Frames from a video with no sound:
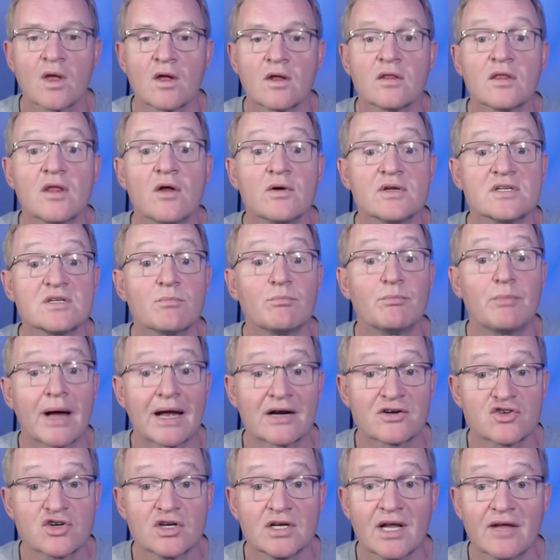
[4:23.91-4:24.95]
There is a
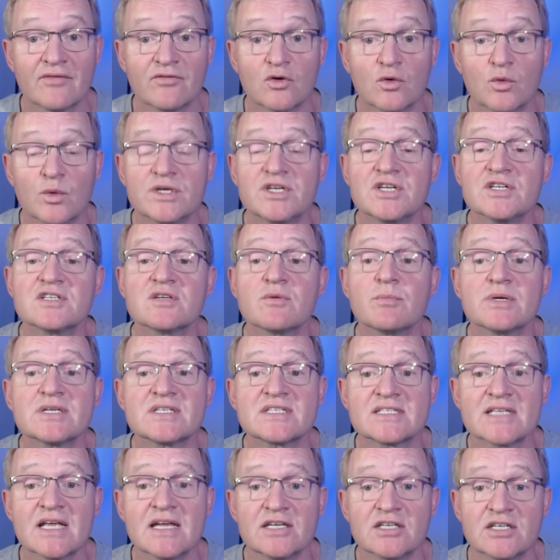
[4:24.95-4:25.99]
battery level which is a
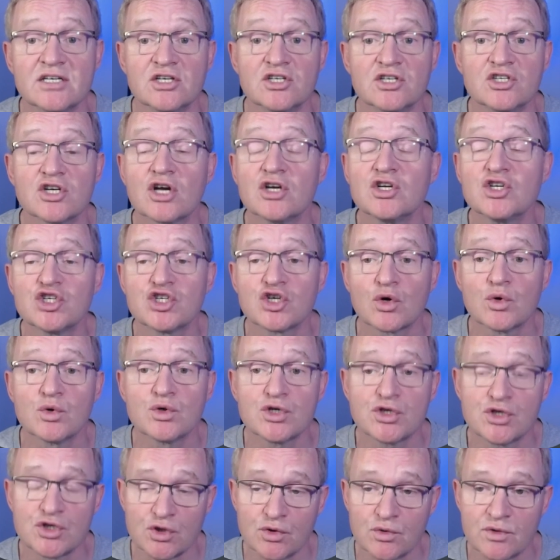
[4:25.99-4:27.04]
percentage and shown to
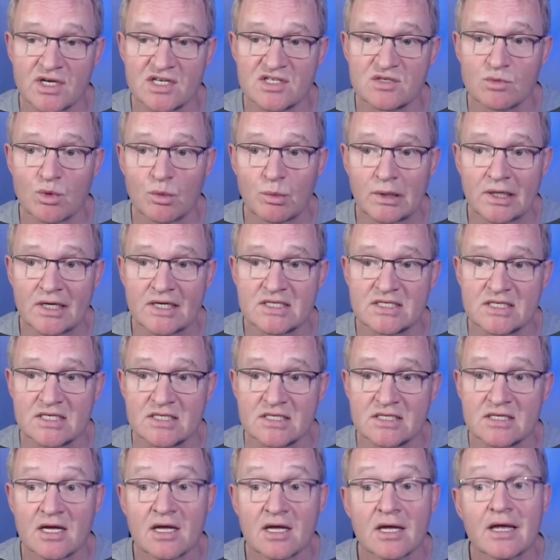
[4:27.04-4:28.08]
2 decimal places,
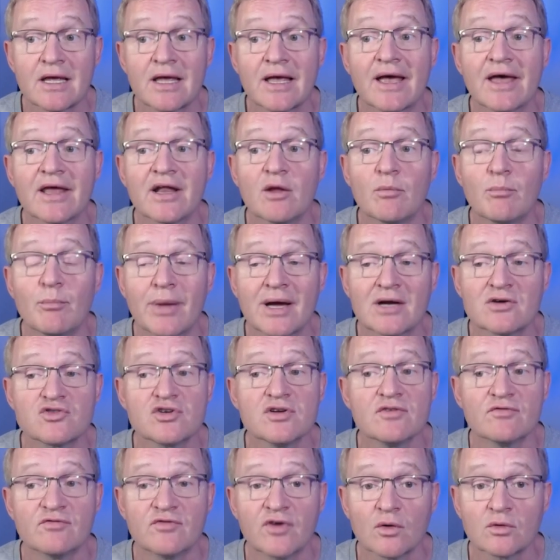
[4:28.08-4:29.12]
and a battery
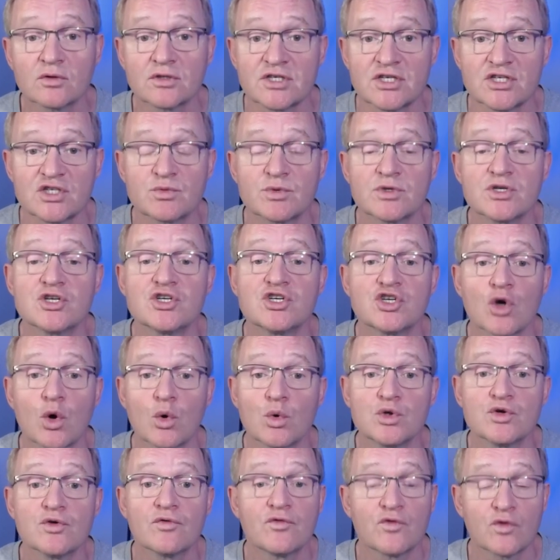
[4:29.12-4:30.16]
voltage which is shown
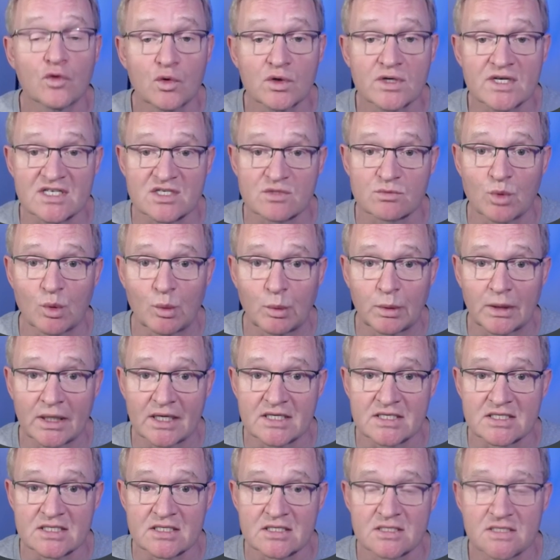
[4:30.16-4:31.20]
to 4 decimal
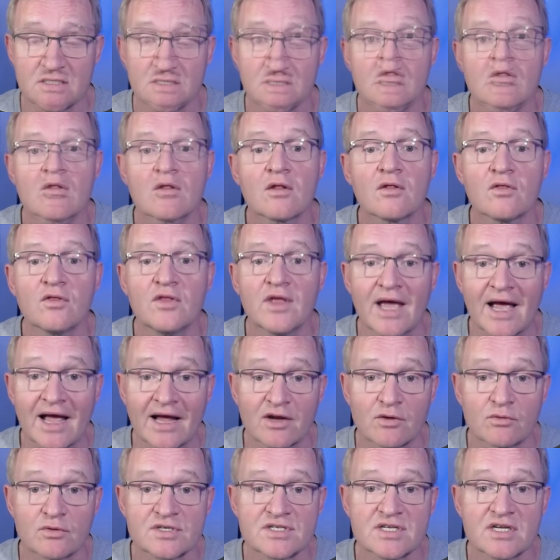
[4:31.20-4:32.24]
places. The
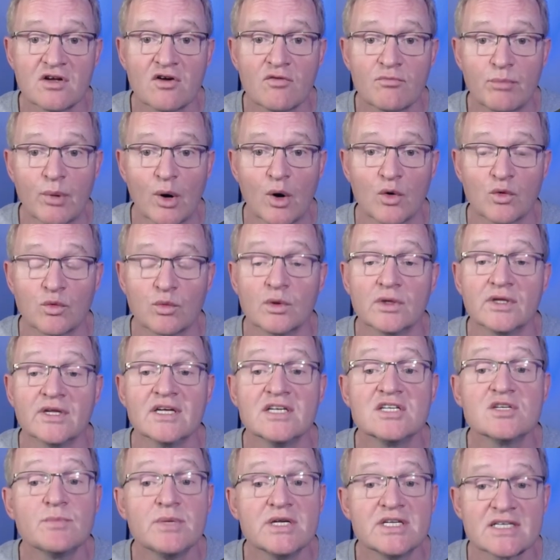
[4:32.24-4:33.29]
accuracy of both will need
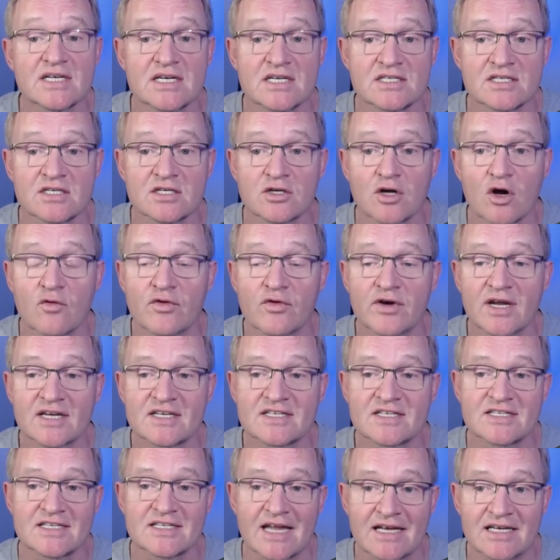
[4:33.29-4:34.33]
to be tested over an
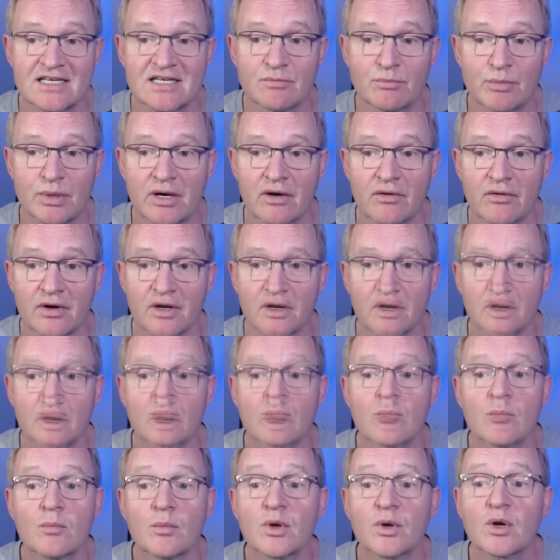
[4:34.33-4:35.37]
extended period,
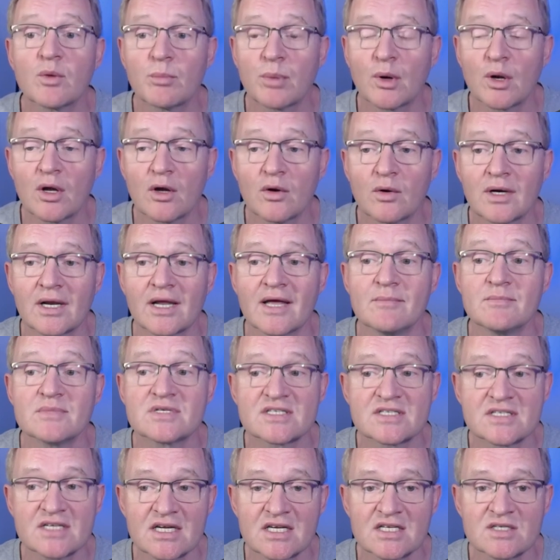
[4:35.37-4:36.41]
but Apollo claims
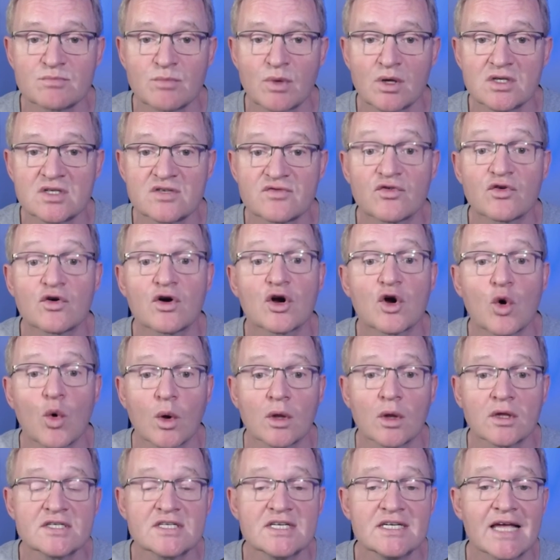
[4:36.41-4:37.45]
6 months for a
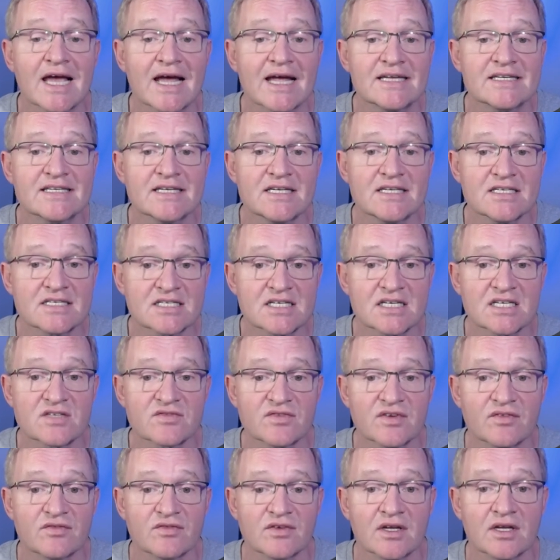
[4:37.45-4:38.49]
quality
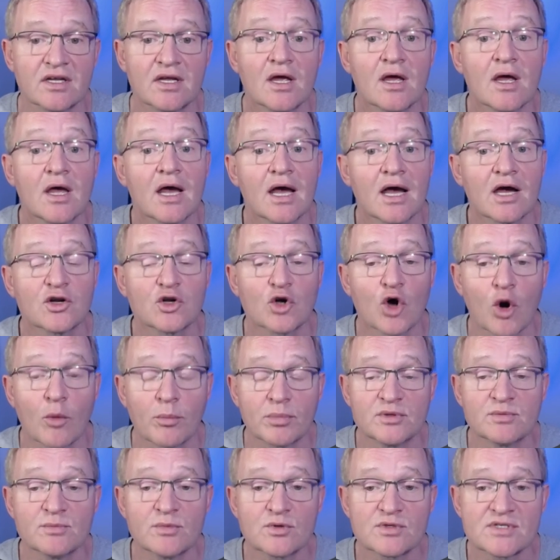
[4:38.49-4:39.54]
18650 at
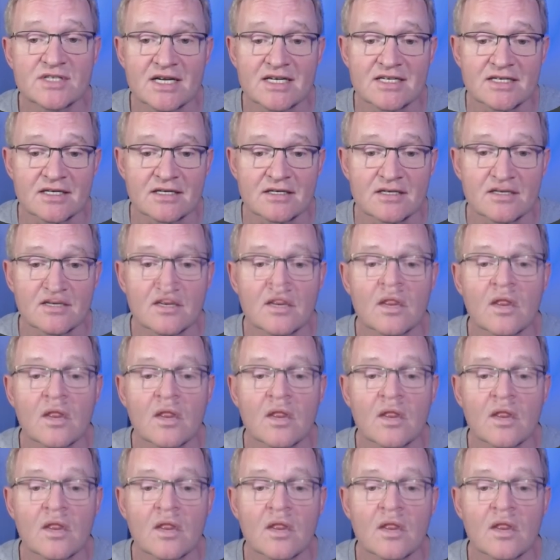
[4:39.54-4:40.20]
optimal settings.